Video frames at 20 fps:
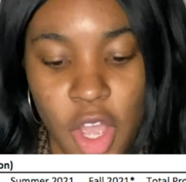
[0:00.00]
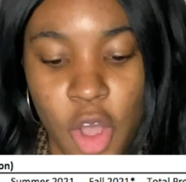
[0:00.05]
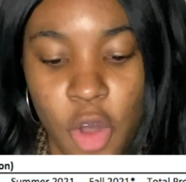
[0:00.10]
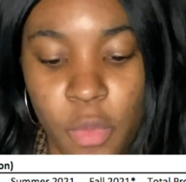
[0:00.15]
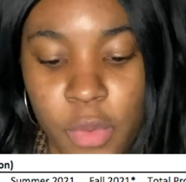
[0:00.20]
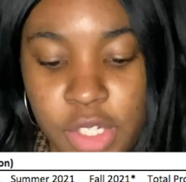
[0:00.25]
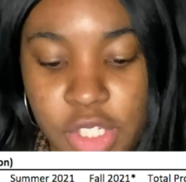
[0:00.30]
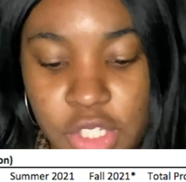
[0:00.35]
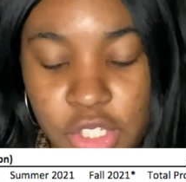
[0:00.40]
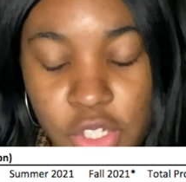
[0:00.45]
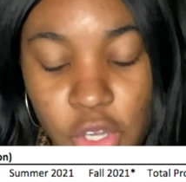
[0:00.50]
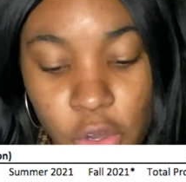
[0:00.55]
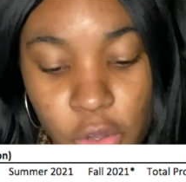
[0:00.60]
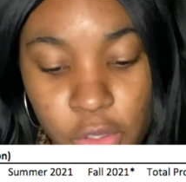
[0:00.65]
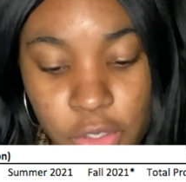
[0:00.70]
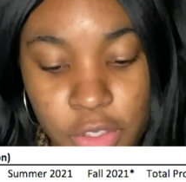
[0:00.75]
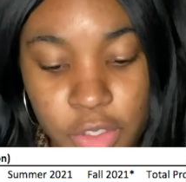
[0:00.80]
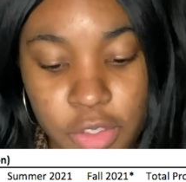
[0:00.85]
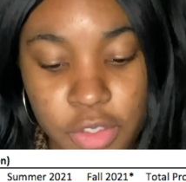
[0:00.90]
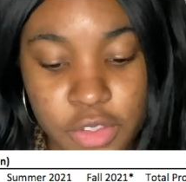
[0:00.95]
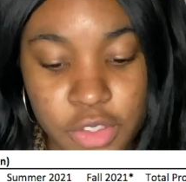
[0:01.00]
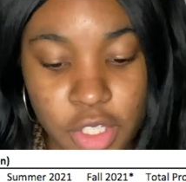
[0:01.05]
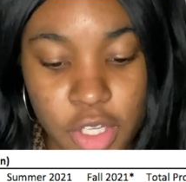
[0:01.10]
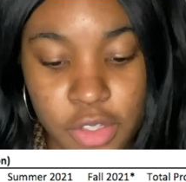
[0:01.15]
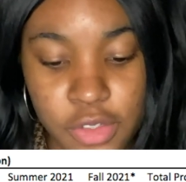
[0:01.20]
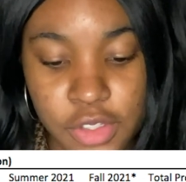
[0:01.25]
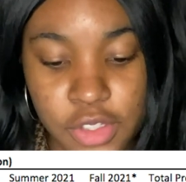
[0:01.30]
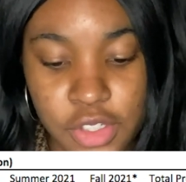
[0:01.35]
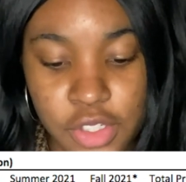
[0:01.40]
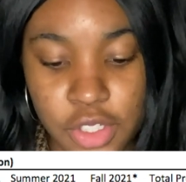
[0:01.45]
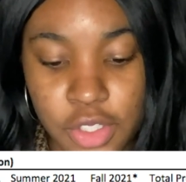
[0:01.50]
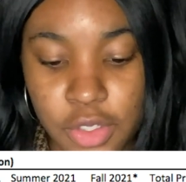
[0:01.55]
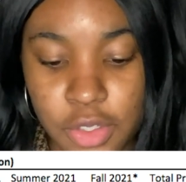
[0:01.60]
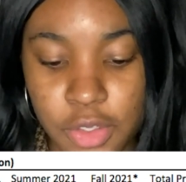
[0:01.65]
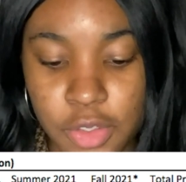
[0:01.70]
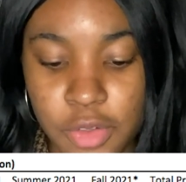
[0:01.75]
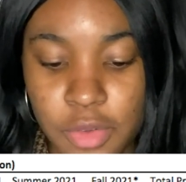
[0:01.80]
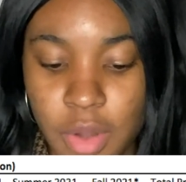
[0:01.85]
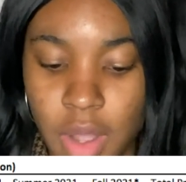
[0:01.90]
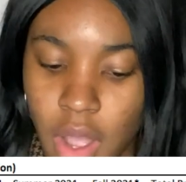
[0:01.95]
which total, those
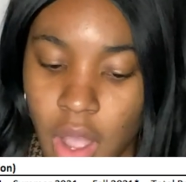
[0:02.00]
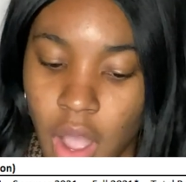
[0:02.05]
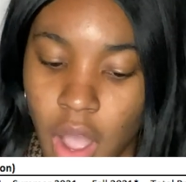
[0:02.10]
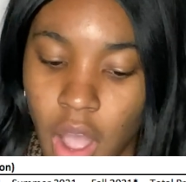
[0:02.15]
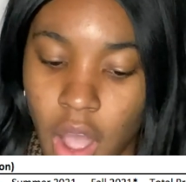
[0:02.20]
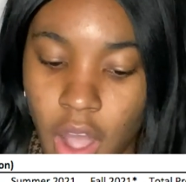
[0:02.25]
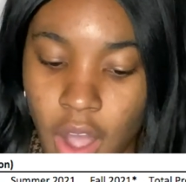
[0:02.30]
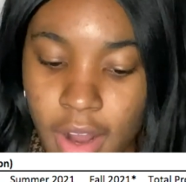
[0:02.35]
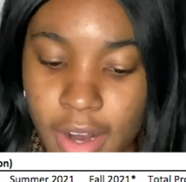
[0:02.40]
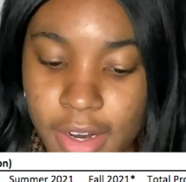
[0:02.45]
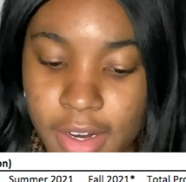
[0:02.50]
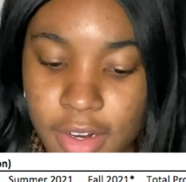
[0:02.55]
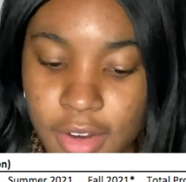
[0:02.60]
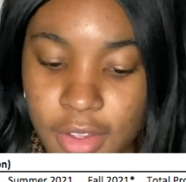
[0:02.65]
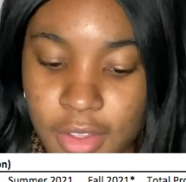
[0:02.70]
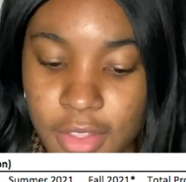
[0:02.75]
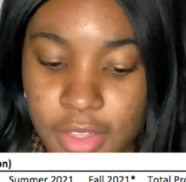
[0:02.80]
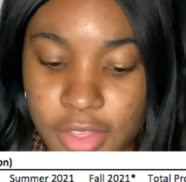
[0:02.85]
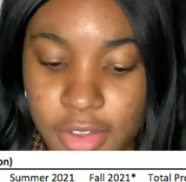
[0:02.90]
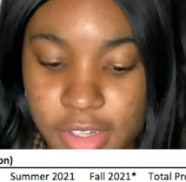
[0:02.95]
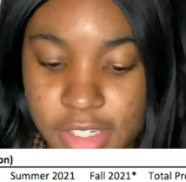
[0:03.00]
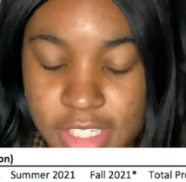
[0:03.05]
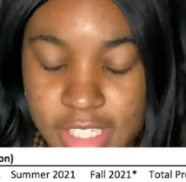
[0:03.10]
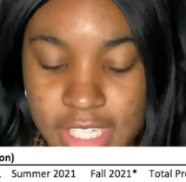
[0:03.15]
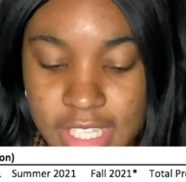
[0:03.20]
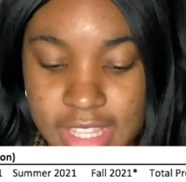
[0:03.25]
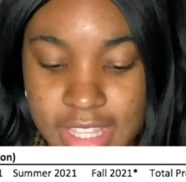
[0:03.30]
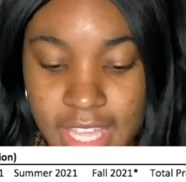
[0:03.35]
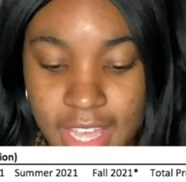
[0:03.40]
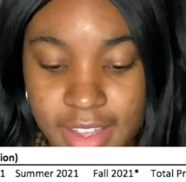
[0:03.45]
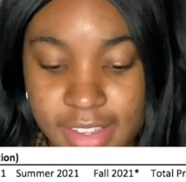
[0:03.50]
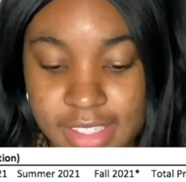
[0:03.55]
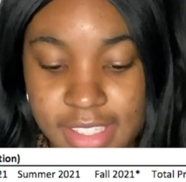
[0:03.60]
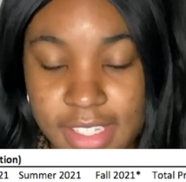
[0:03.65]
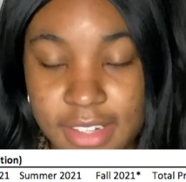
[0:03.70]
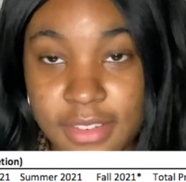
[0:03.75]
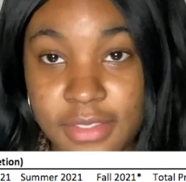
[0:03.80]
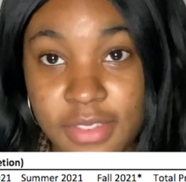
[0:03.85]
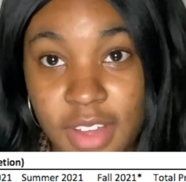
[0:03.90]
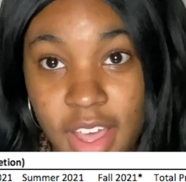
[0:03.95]
two are
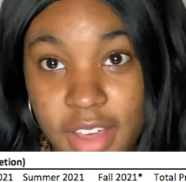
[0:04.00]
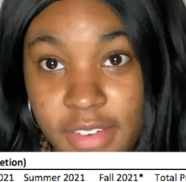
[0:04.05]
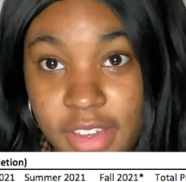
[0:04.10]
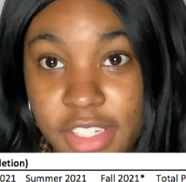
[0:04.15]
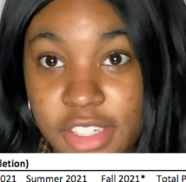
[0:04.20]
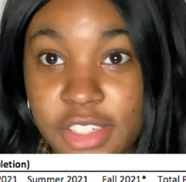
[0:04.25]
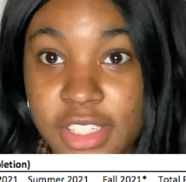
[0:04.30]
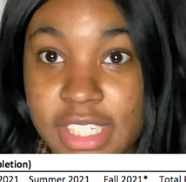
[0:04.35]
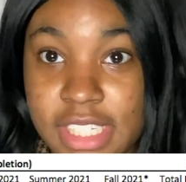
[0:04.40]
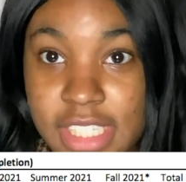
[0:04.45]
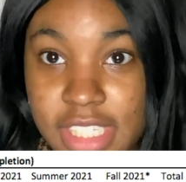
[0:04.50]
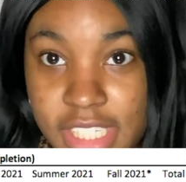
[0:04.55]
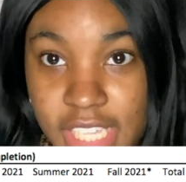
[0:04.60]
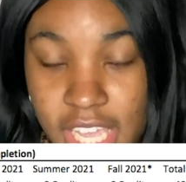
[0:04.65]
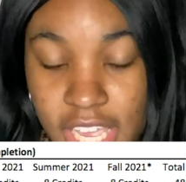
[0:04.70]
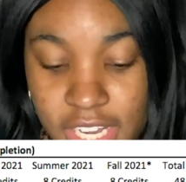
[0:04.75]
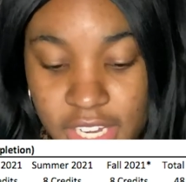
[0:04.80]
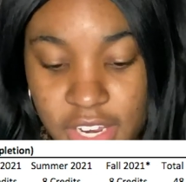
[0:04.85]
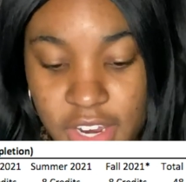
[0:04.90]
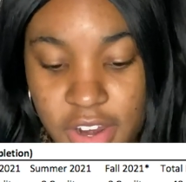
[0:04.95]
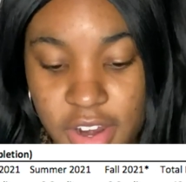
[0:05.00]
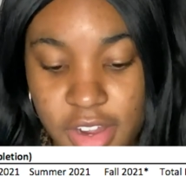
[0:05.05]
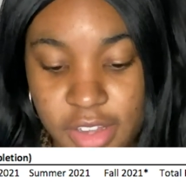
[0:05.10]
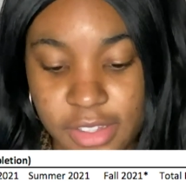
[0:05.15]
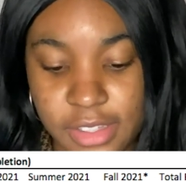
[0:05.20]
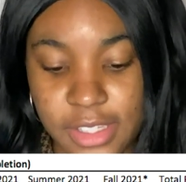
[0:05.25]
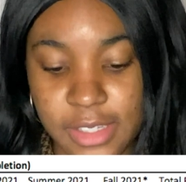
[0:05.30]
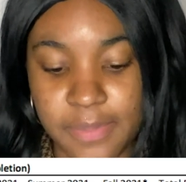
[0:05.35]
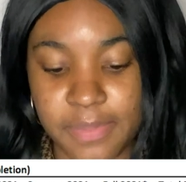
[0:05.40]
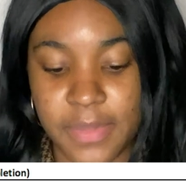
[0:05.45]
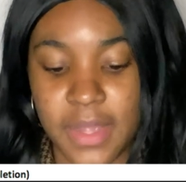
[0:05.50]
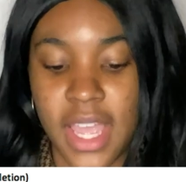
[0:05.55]
13,510 euros.